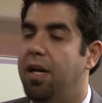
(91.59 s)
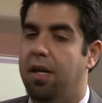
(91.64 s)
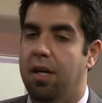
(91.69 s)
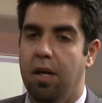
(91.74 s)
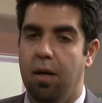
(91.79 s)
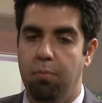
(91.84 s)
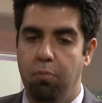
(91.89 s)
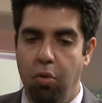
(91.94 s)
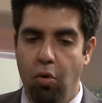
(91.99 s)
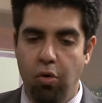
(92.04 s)

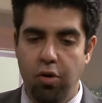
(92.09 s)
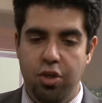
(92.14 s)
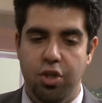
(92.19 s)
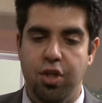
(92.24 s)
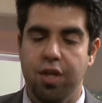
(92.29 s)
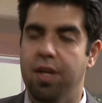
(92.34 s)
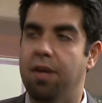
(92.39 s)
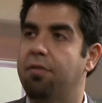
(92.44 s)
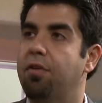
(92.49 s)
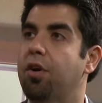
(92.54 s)
a
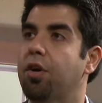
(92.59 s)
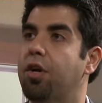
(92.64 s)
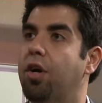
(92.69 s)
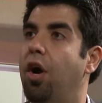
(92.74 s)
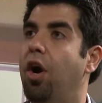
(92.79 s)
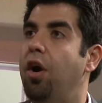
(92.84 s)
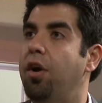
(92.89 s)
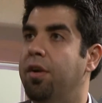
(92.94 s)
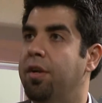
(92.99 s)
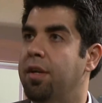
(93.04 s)
portion of her
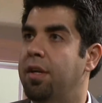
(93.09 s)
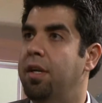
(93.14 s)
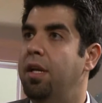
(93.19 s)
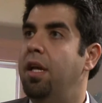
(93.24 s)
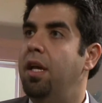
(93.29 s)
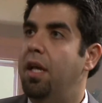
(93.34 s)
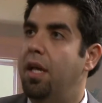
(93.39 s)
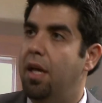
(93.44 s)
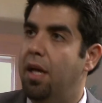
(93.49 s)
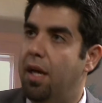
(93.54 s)
garden
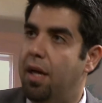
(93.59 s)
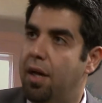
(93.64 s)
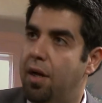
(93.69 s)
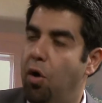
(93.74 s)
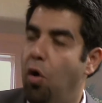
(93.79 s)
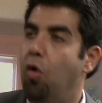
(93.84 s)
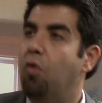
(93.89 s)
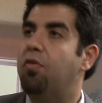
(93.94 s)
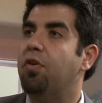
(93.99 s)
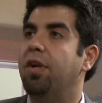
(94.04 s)

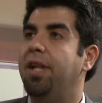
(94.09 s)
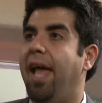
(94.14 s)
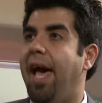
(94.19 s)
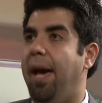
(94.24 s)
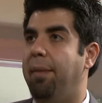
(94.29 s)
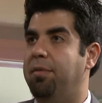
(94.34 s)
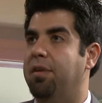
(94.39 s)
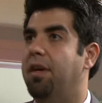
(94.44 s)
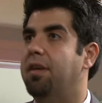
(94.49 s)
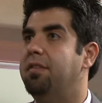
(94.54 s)

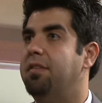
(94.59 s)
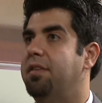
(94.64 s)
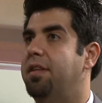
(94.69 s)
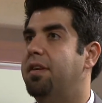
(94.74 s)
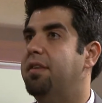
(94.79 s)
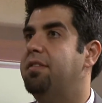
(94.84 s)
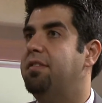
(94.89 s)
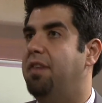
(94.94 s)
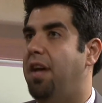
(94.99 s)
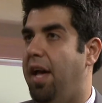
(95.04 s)
overlapped onto
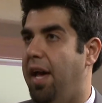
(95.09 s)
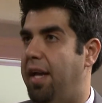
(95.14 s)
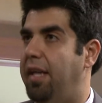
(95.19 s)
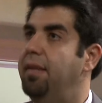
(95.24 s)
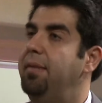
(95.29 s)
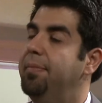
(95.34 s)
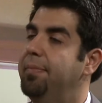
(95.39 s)
their side.